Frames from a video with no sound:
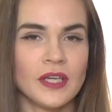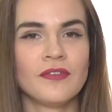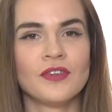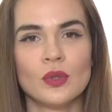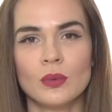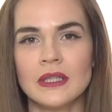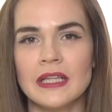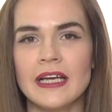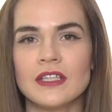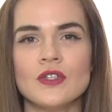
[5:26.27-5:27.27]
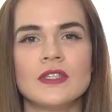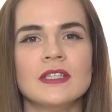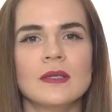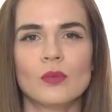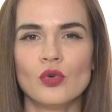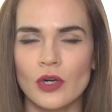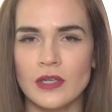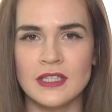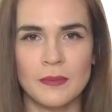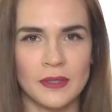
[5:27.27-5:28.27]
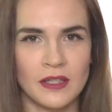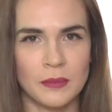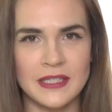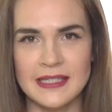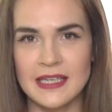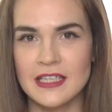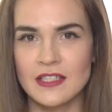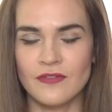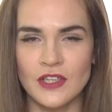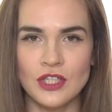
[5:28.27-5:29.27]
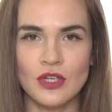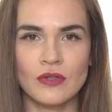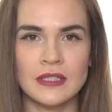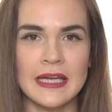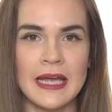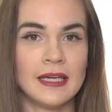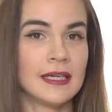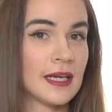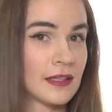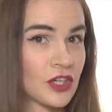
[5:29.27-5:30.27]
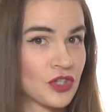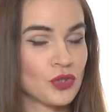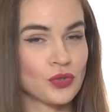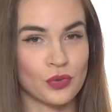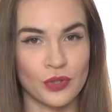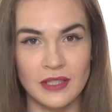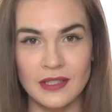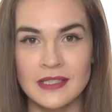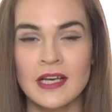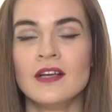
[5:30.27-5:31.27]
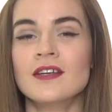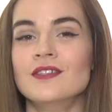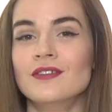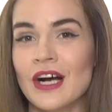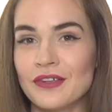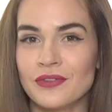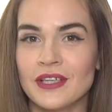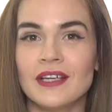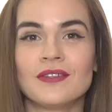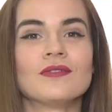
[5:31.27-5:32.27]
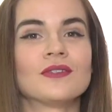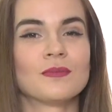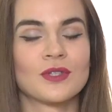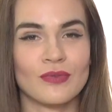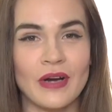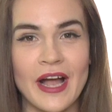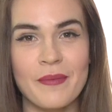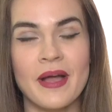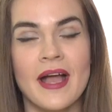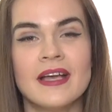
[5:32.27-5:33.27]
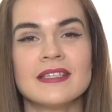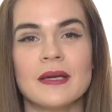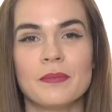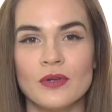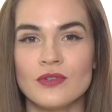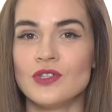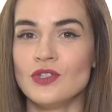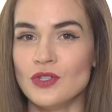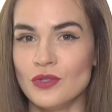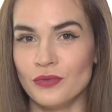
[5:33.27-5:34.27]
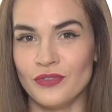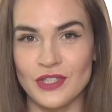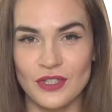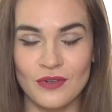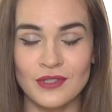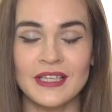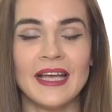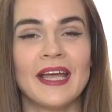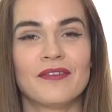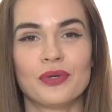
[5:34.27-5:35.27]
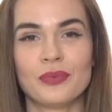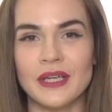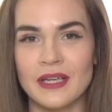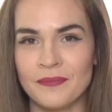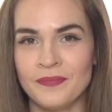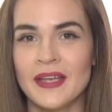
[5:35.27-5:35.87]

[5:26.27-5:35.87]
If you would like to see more typical mistakes videos and nail art tutorials, do not forget to subscribe as I post new videos every week.